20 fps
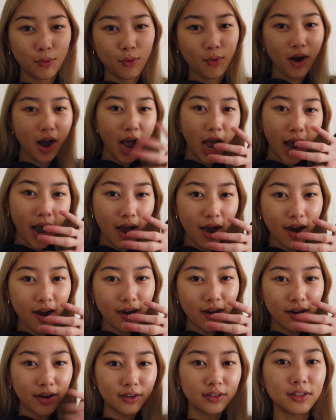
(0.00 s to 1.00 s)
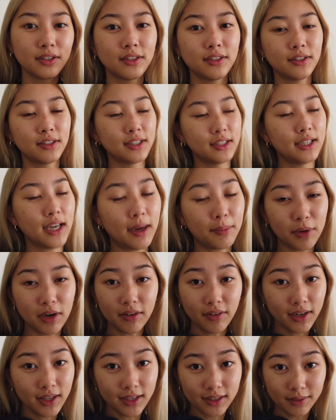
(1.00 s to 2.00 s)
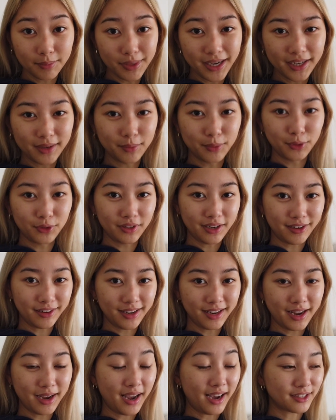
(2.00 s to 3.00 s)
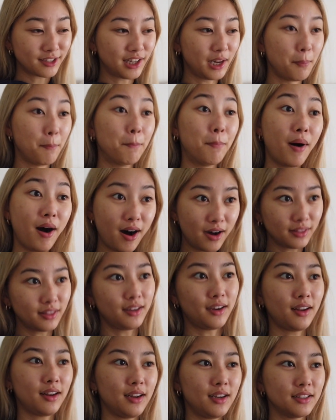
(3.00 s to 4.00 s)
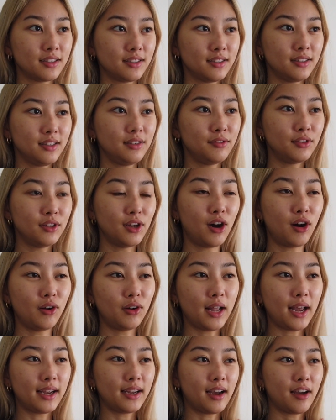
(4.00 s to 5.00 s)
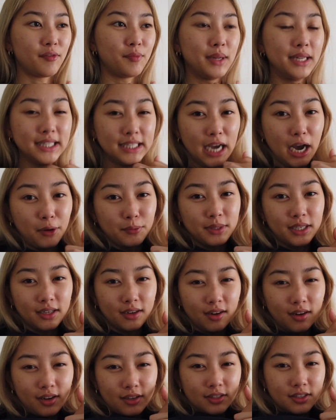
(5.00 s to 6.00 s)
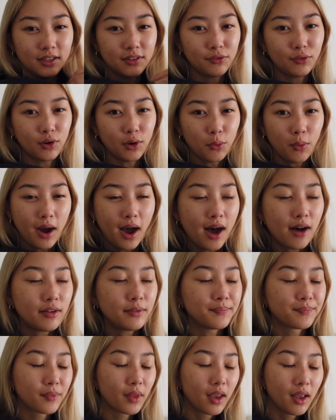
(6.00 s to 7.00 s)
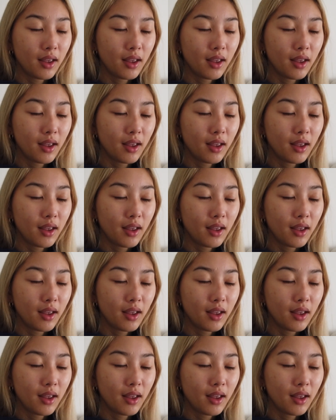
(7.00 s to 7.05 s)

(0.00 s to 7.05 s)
Whoa! You see, I'm already in a better mood now that I actually bought the closet, even though like I've been doubting the closet for a while.